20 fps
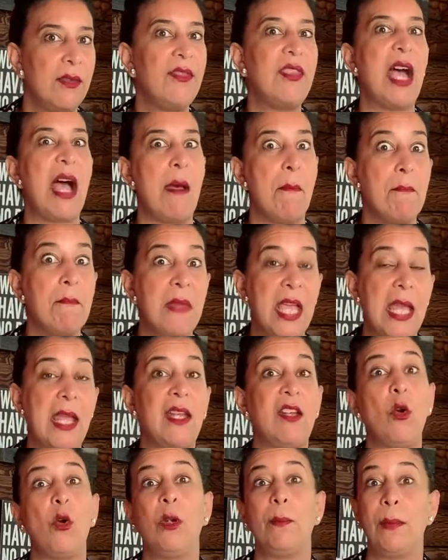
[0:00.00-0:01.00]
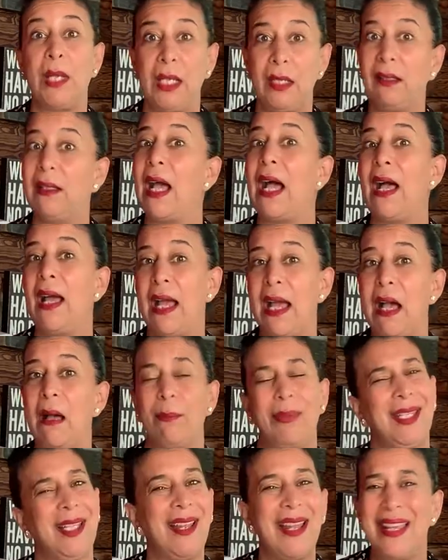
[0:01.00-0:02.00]
that may or may not
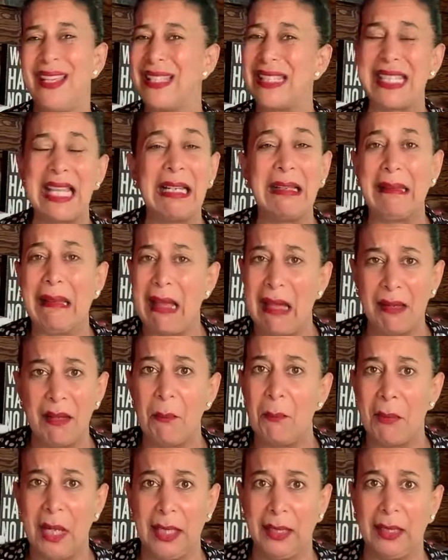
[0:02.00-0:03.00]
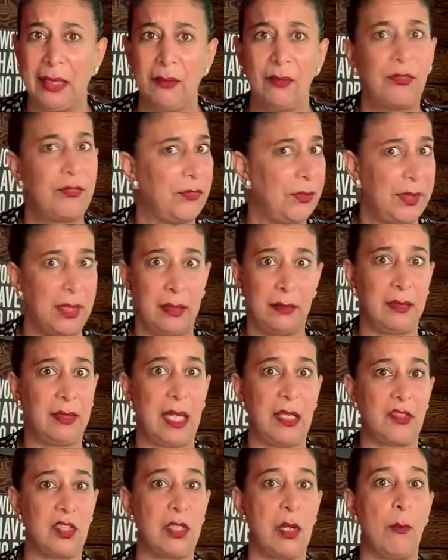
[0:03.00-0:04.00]
happen. It's a lot of money.
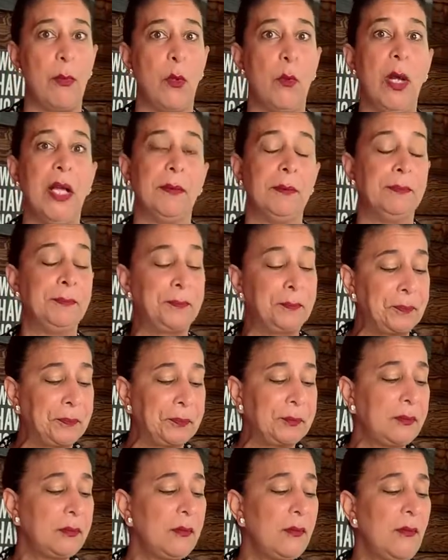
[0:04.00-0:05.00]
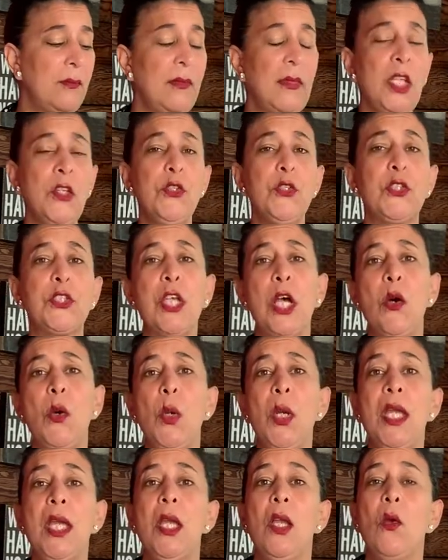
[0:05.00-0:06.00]
That's number one.
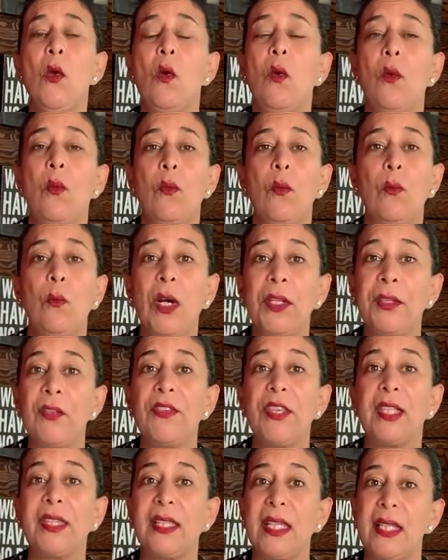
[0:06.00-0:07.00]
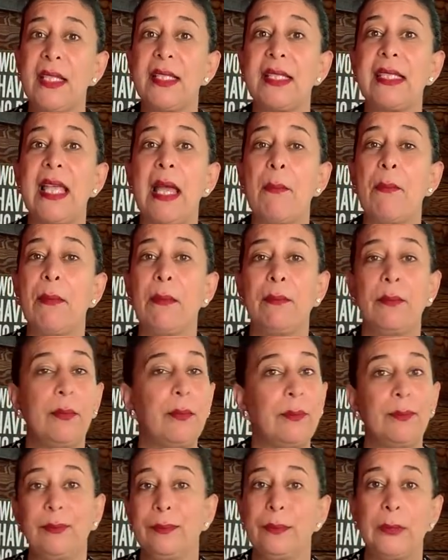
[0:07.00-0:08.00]
So one of the things that
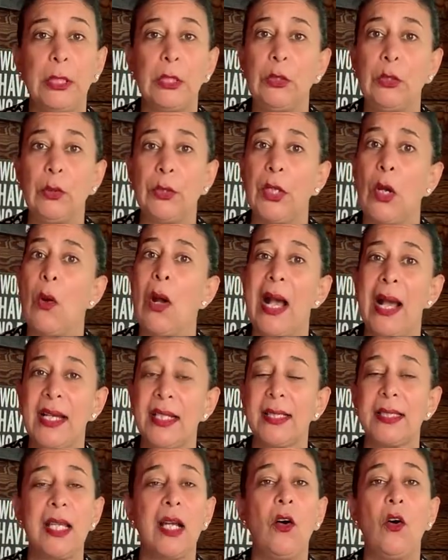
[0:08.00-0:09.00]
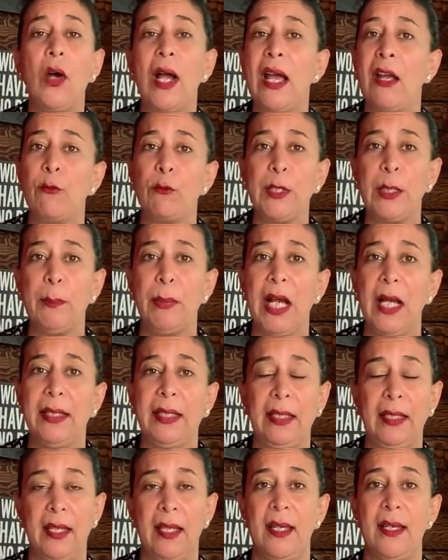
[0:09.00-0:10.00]
I tell
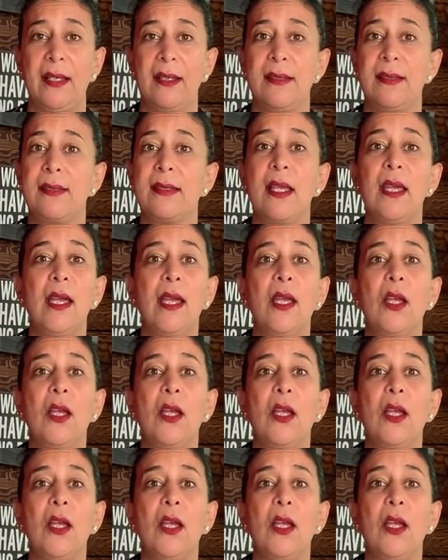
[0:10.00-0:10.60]
everybody is,